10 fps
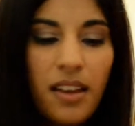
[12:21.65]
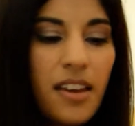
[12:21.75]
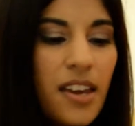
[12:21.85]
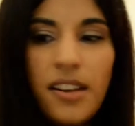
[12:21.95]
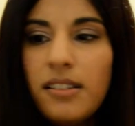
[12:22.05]

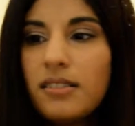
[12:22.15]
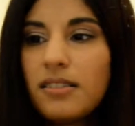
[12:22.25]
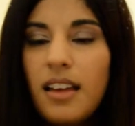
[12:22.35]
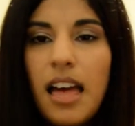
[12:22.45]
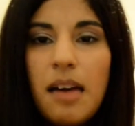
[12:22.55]
Kiehl
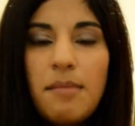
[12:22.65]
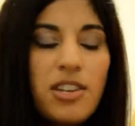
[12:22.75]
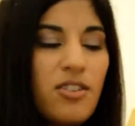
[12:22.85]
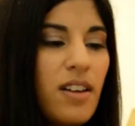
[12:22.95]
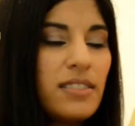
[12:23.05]

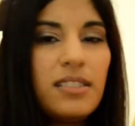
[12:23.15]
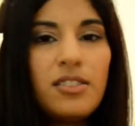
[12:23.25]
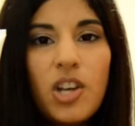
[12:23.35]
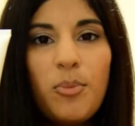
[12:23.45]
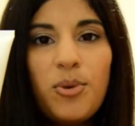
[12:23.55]
Amino Acid
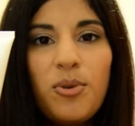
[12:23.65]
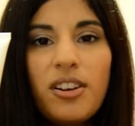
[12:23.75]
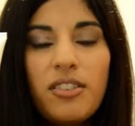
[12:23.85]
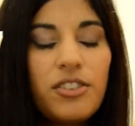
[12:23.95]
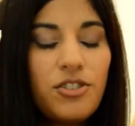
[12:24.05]
Shampoo and
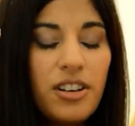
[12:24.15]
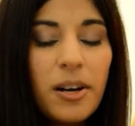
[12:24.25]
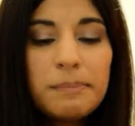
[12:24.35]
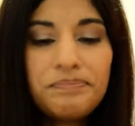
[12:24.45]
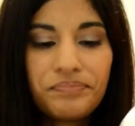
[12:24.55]
Conditioner,